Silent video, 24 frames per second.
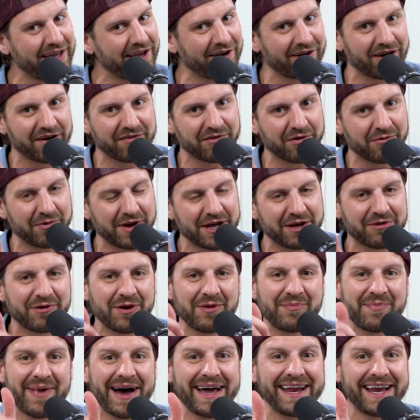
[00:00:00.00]
here every week.
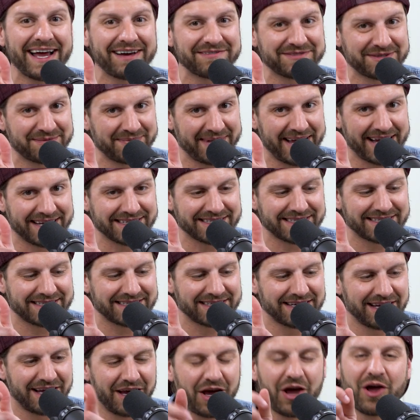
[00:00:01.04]
We might have some
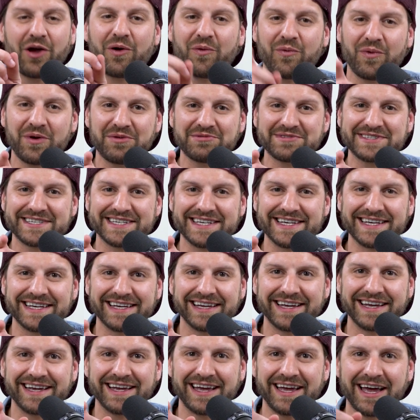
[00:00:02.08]
guests. We will
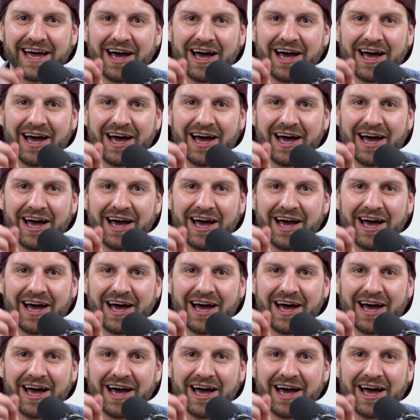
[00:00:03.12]
see.